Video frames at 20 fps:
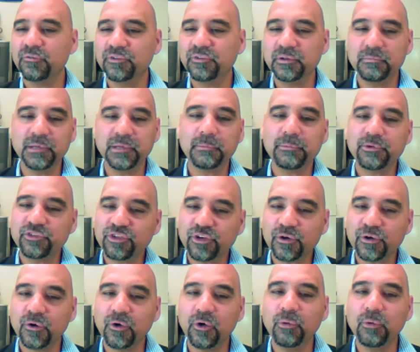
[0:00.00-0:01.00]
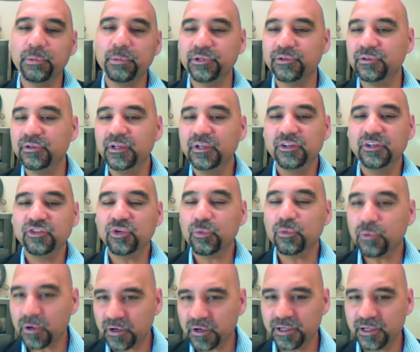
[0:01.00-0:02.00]
uh, being resolved, and
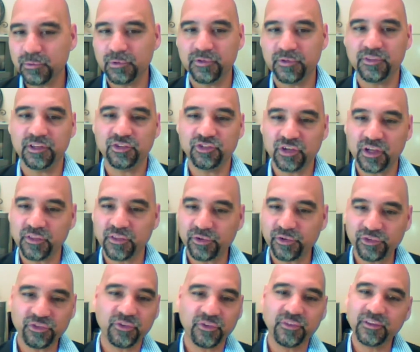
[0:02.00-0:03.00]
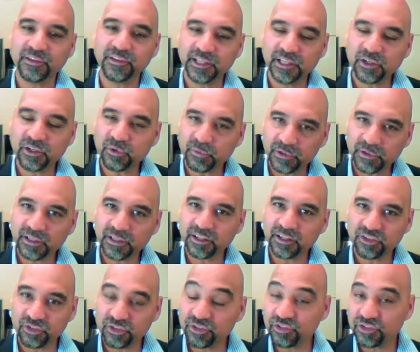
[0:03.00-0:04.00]
members are open to working with each
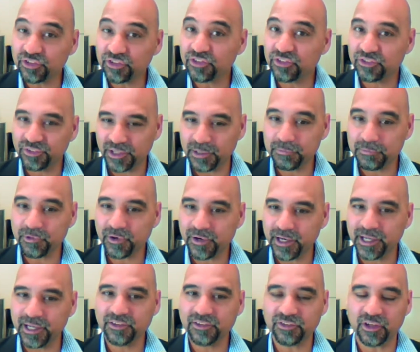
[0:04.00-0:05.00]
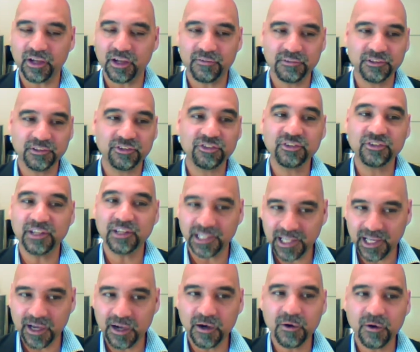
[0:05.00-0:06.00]
other. So the leader really should just
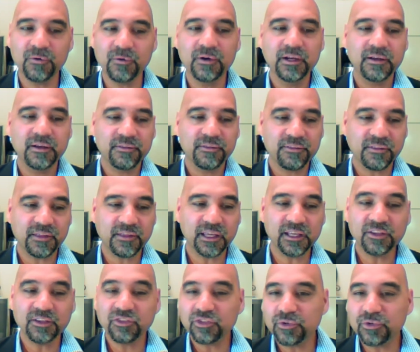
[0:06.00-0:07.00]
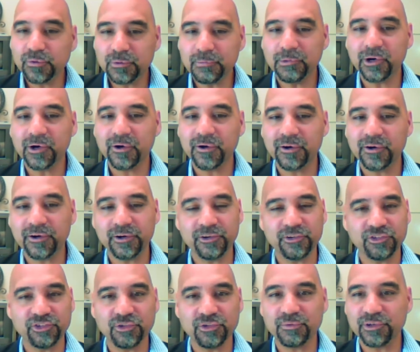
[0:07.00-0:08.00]
keep their hands off and just allow
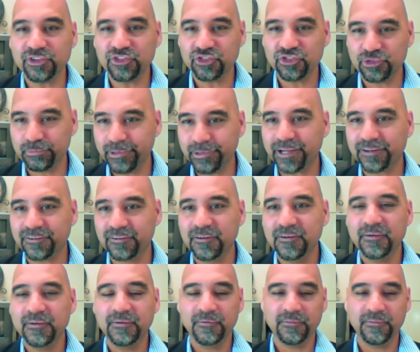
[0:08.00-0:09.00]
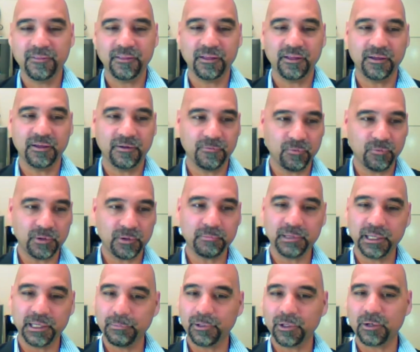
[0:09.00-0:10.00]
things to emerge and
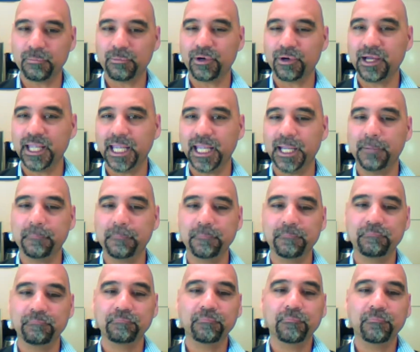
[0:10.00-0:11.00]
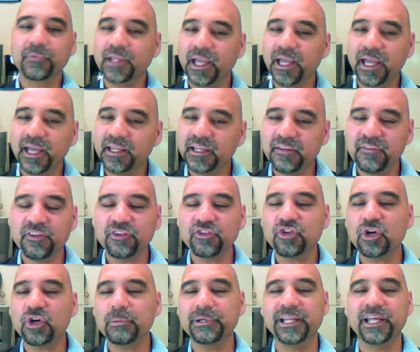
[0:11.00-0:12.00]
respect the what people are bringing.